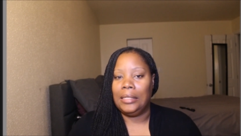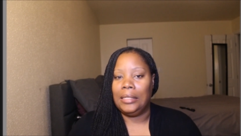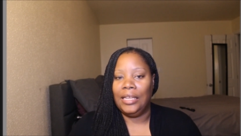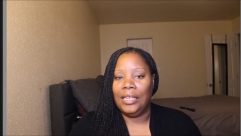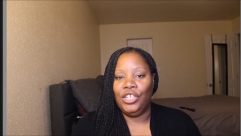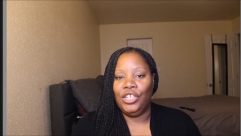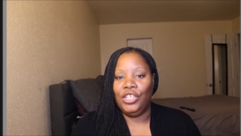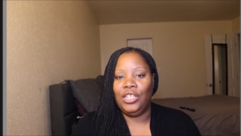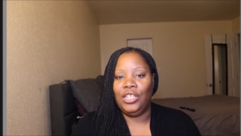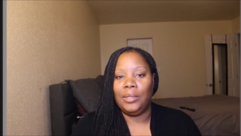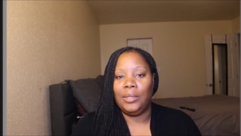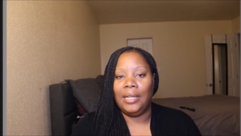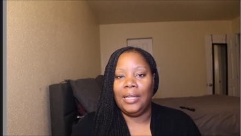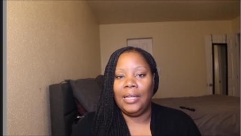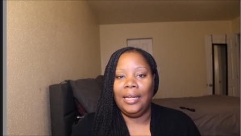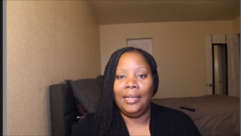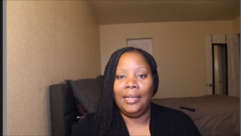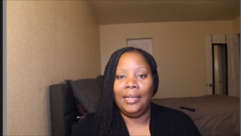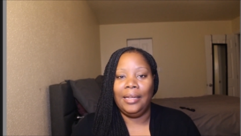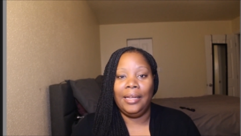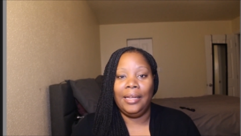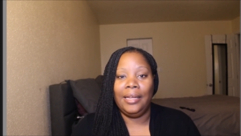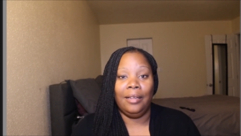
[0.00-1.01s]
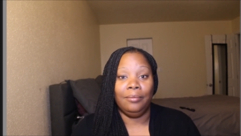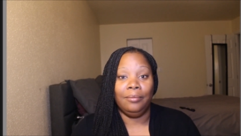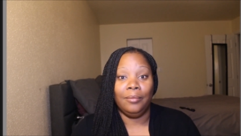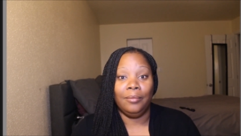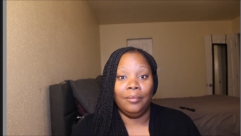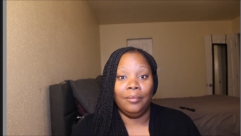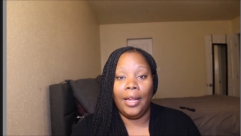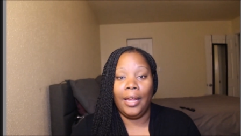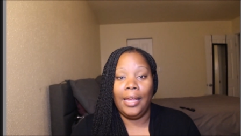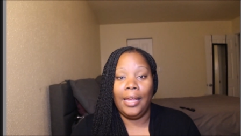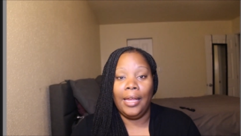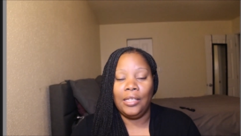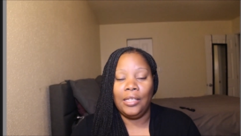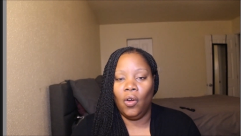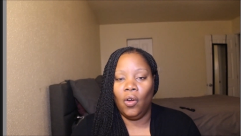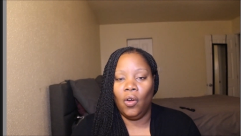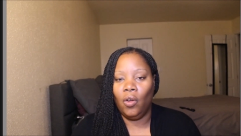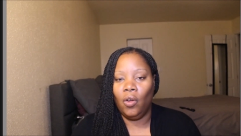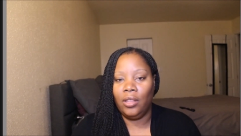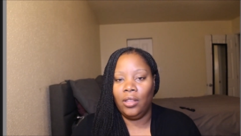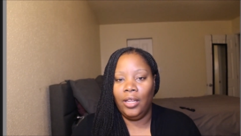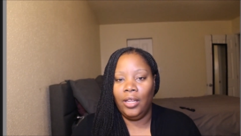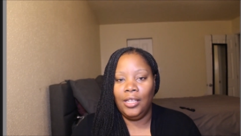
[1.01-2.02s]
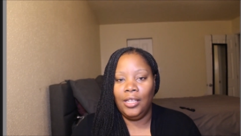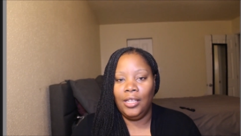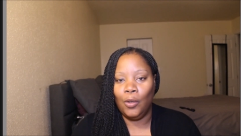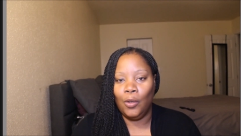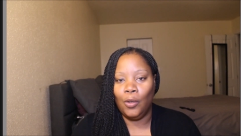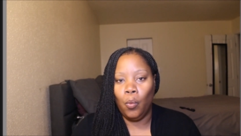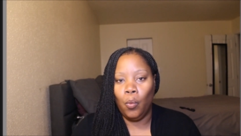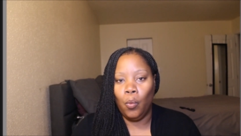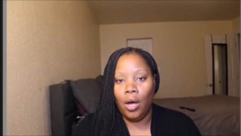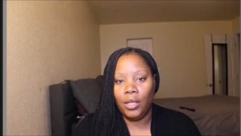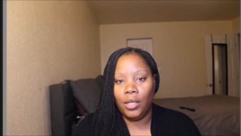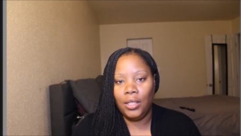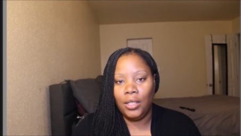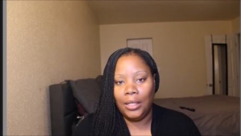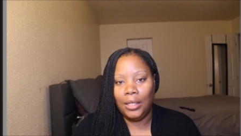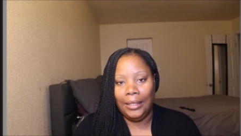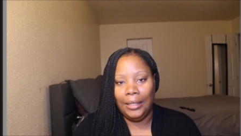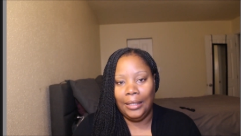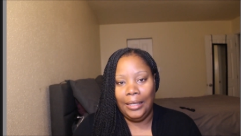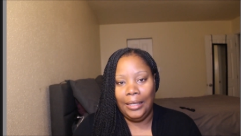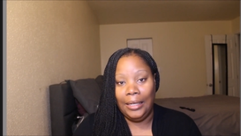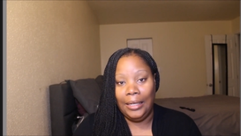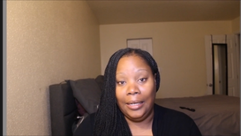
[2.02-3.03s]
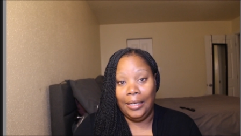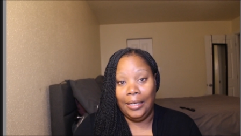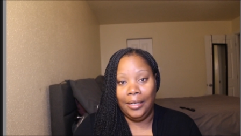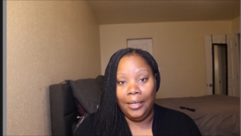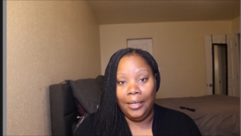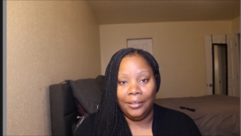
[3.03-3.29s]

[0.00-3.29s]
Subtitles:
And Gigi was like, yeah, I guess all things are washed clean.